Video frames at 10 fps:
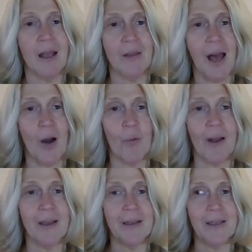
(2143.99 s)
And that
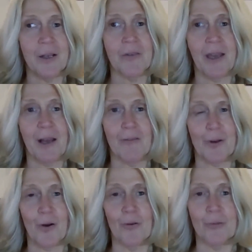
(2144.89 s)
way, they have
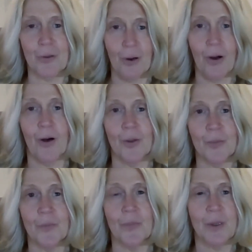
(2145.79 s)
their
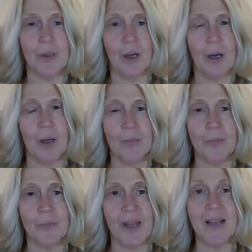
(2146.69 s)
overall
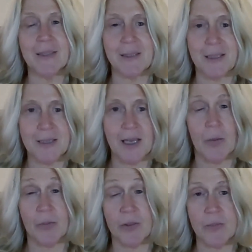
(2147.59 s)
entity set
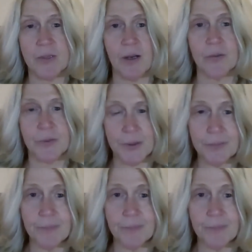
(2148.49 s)
up for themselves.